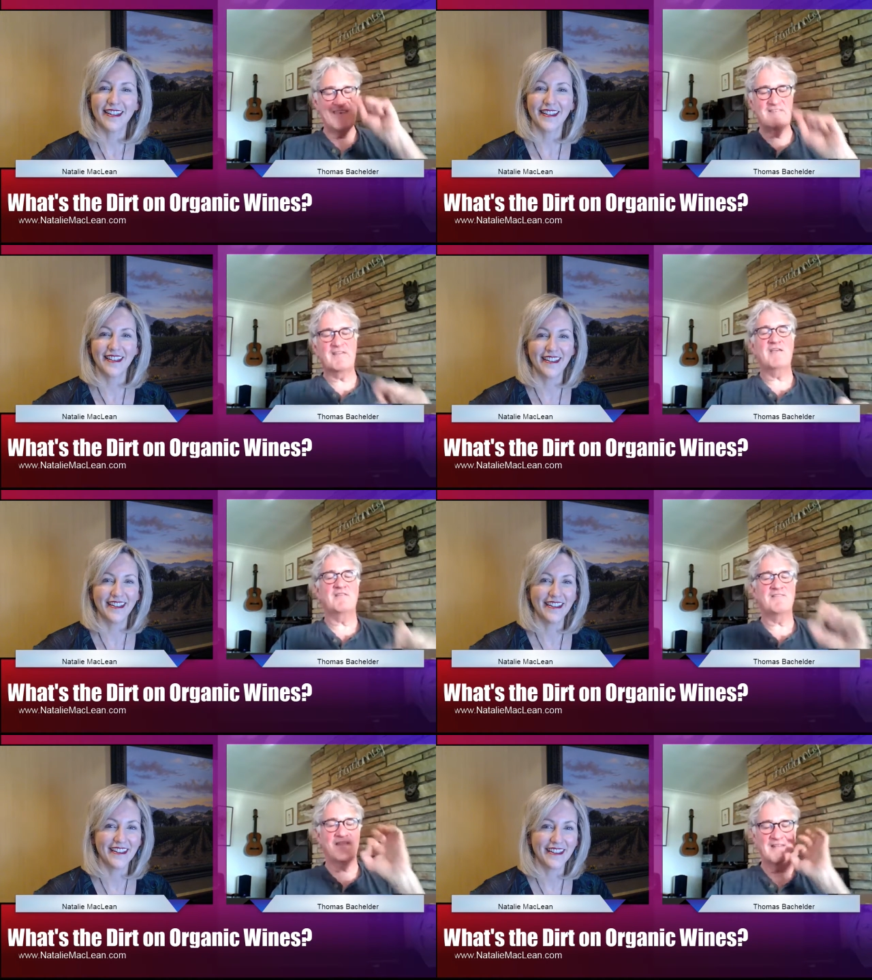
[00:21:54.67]
Speaker 1: in this
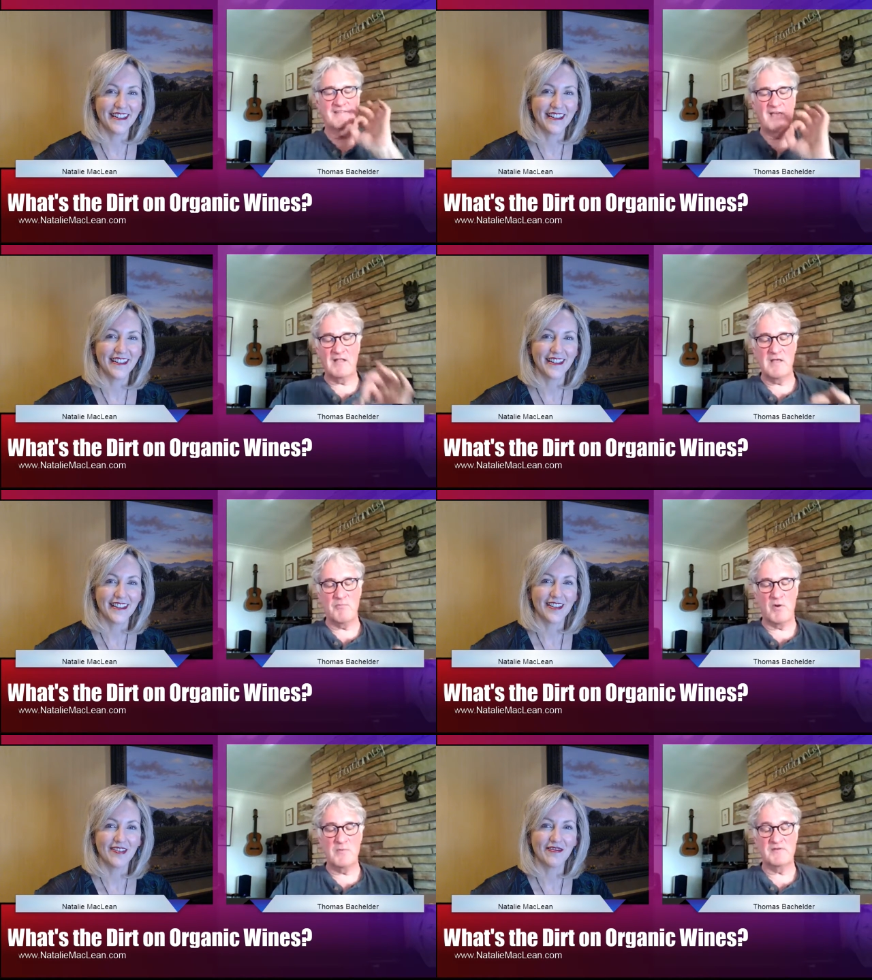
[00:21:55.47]
case, it's
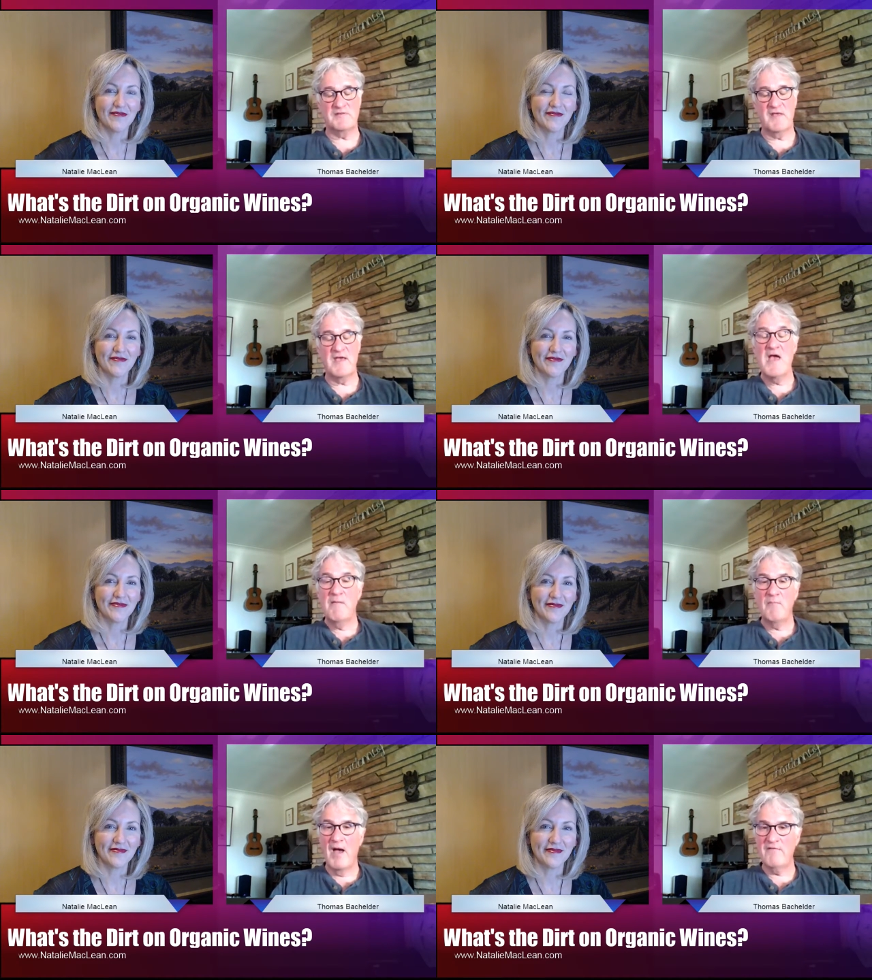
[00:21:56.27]
exactly appropriate to
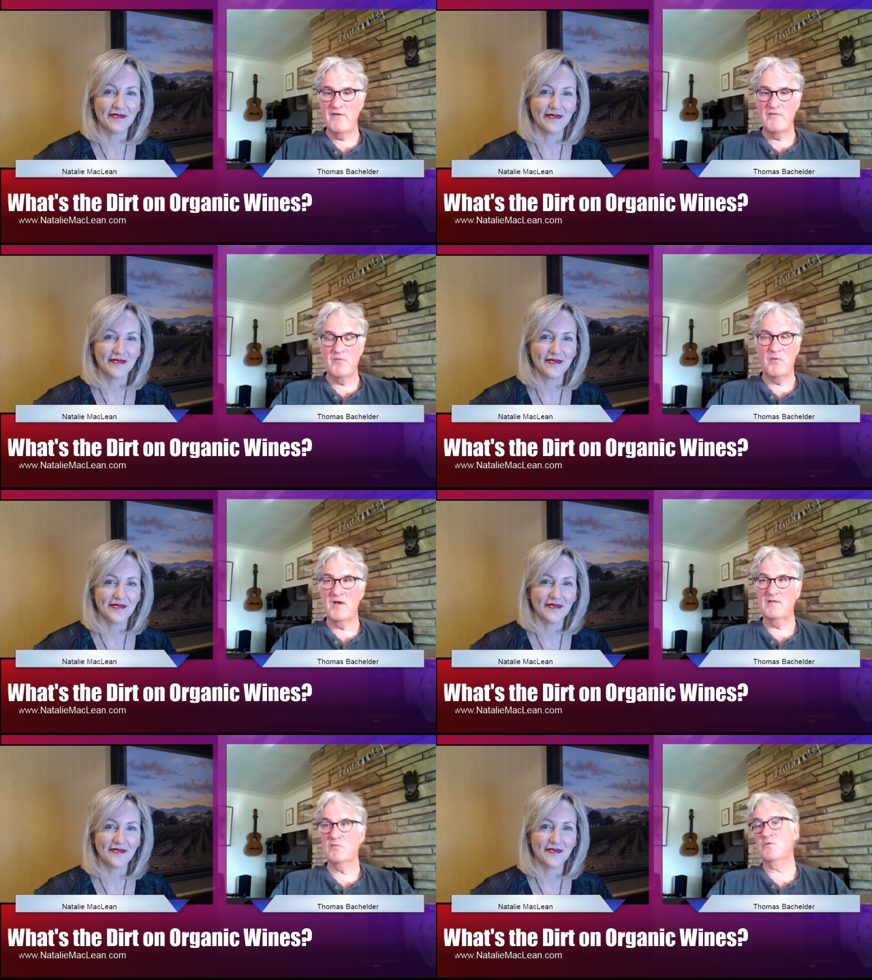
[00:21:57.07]
say my
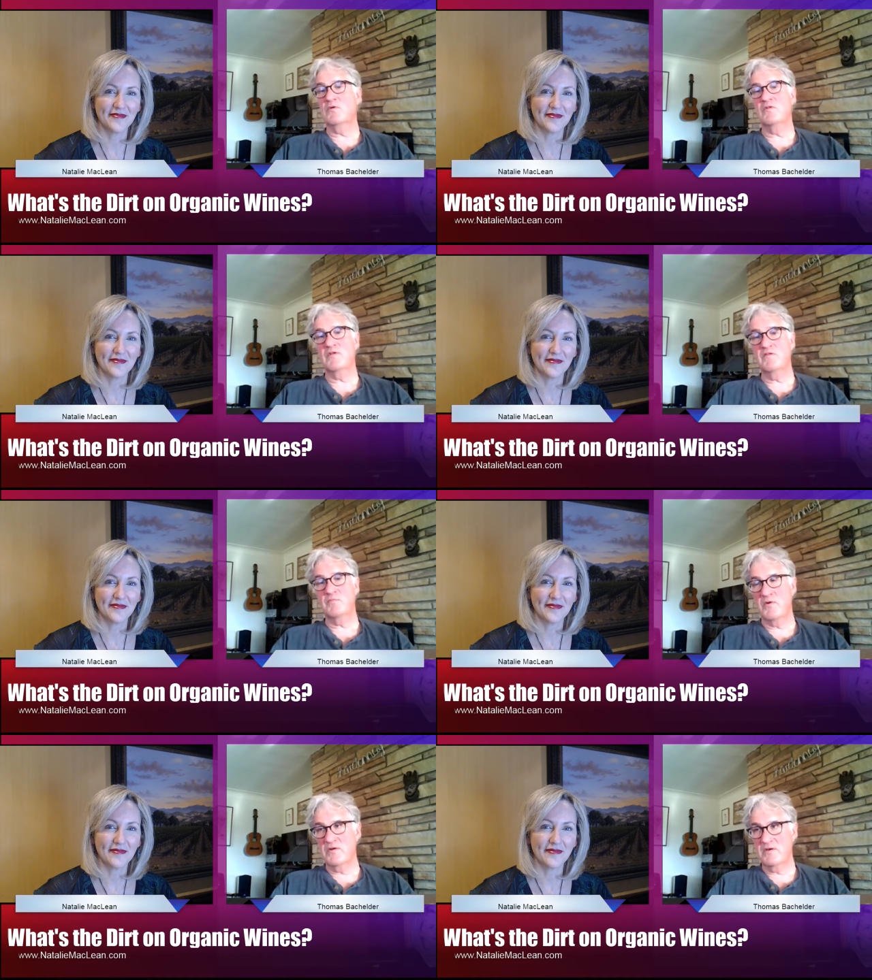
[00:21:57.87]
favorite wine in the
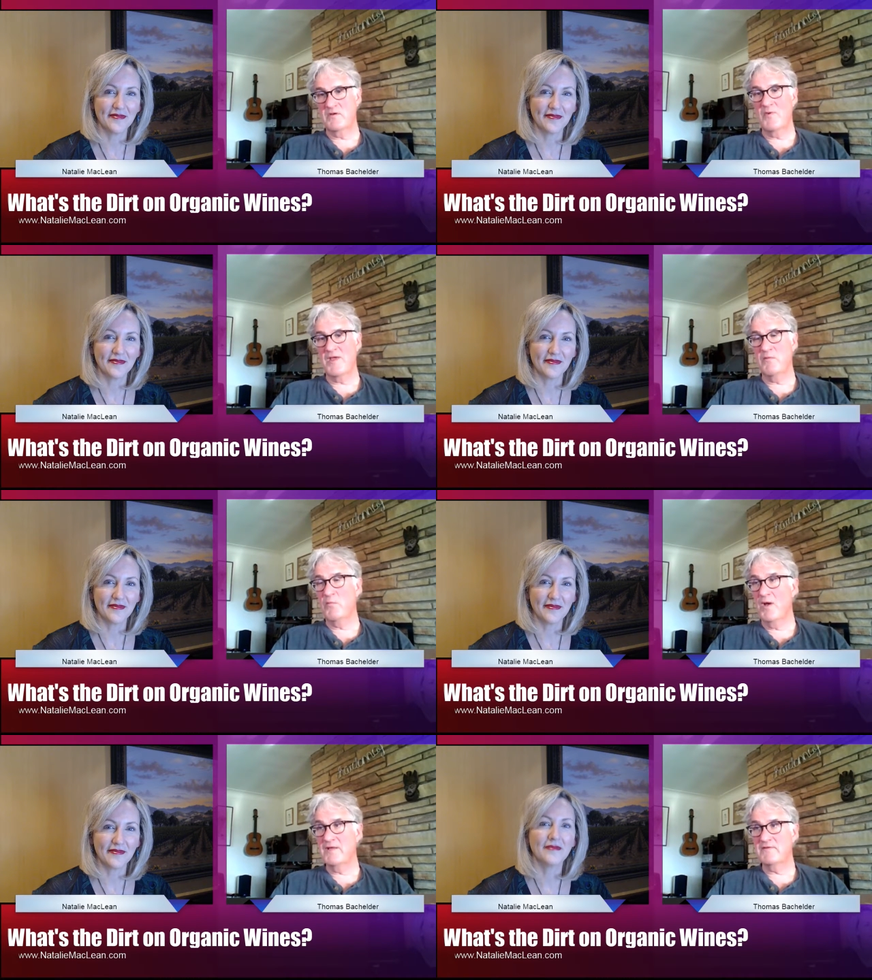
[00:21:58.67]
world is Burgundy,
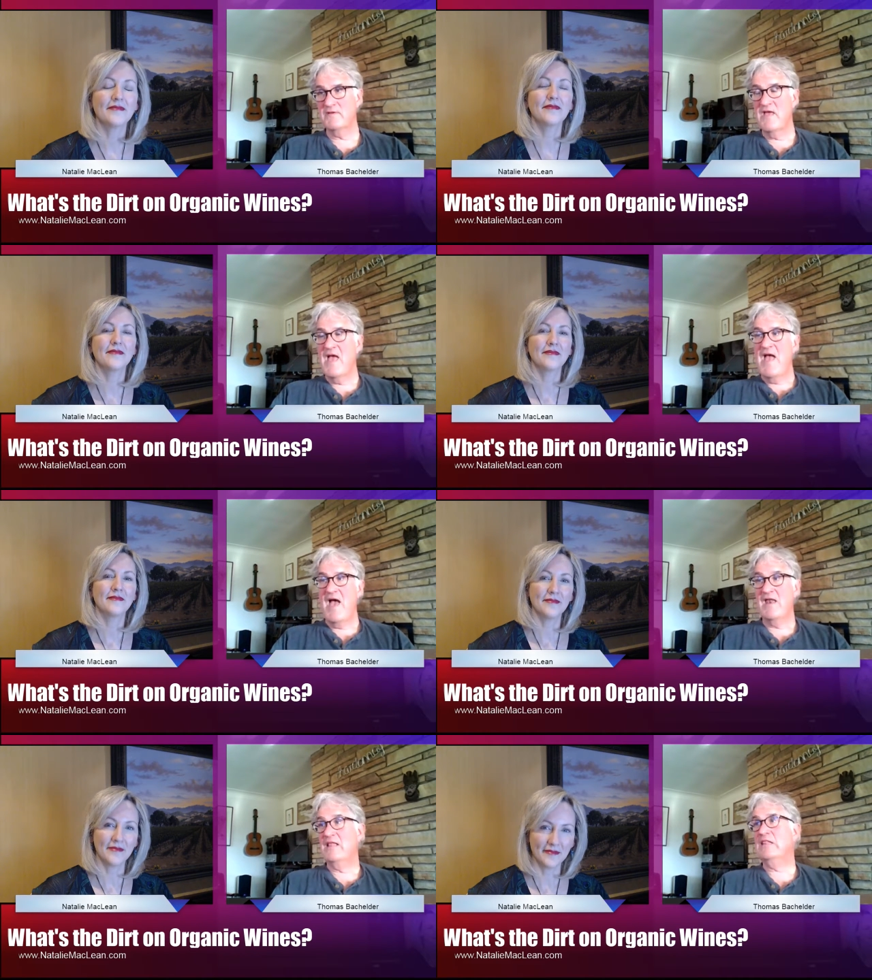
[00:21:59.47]
red and white,
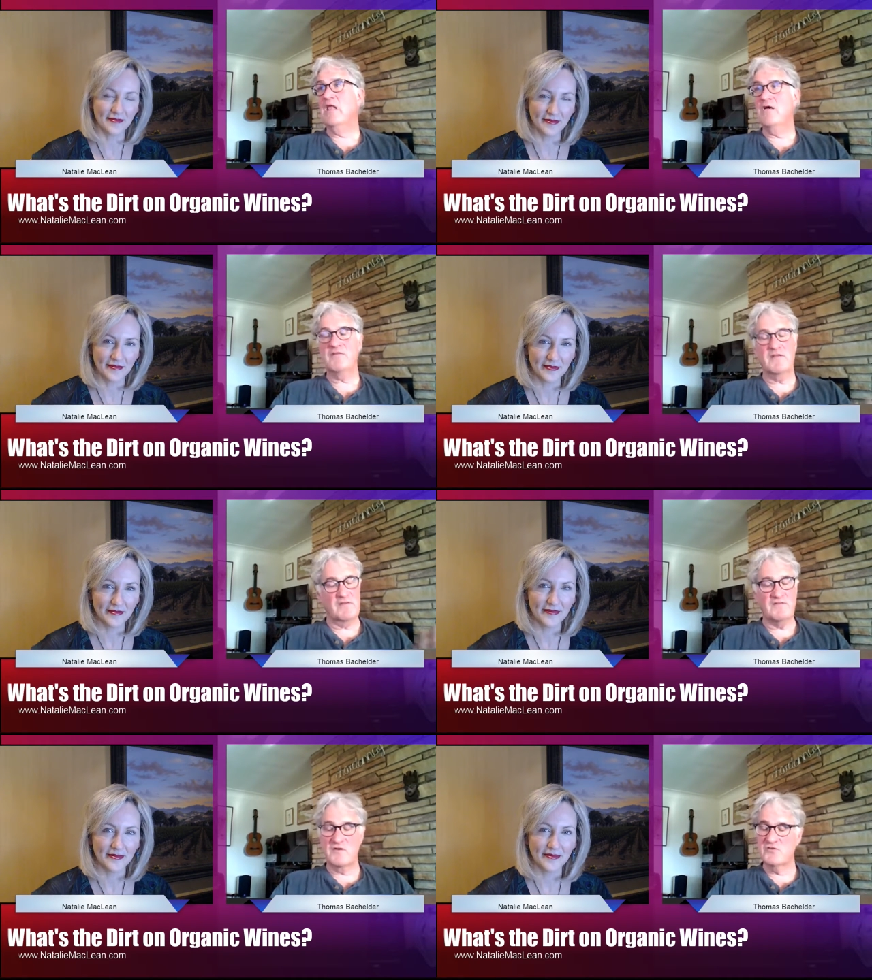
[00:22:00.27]
and I
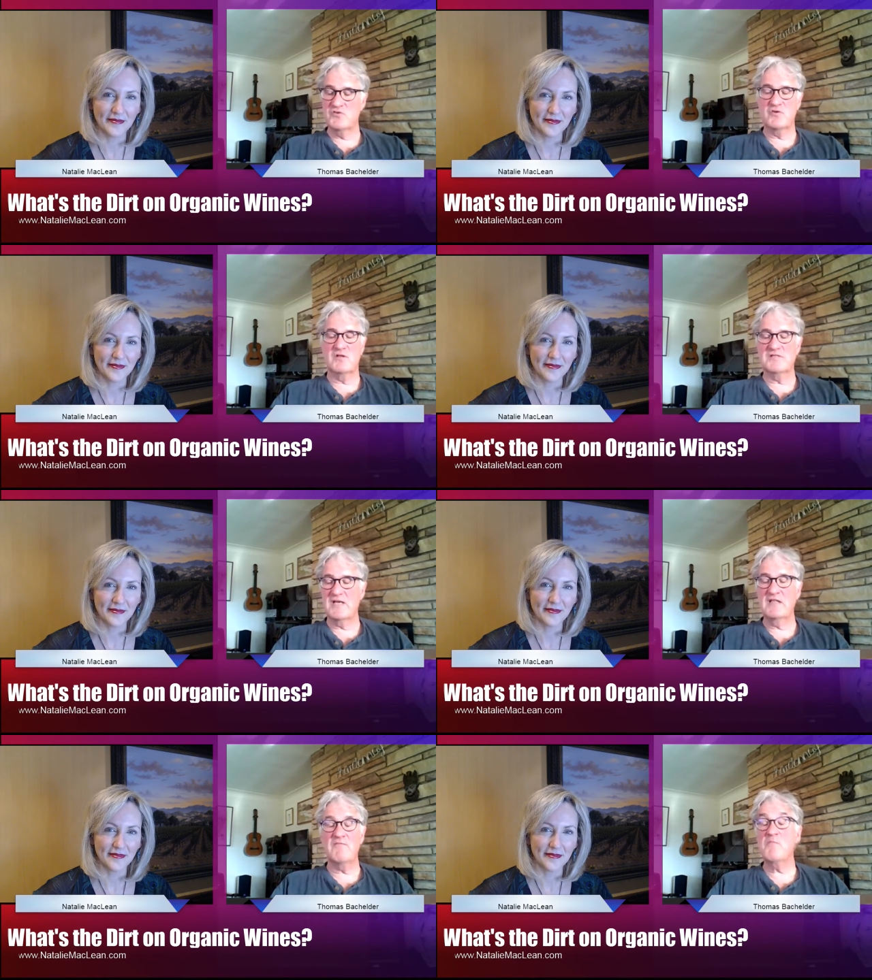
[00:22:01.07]
love because I started as a
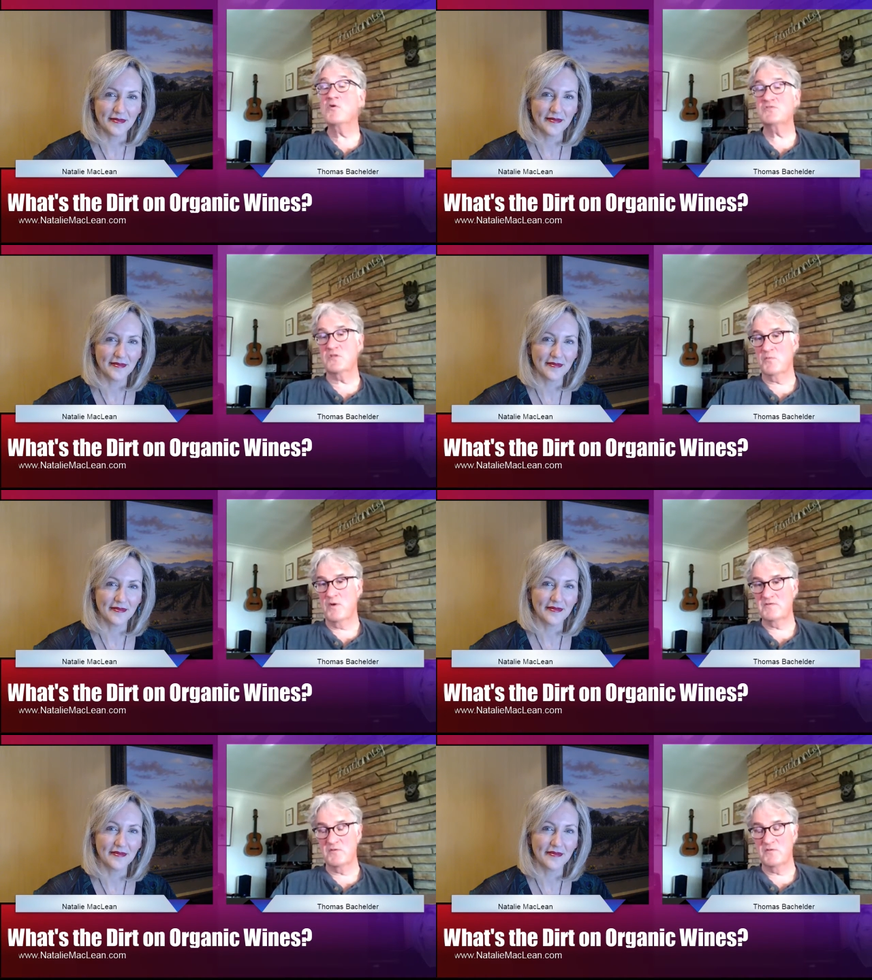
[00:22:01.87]
journalist. I love most of the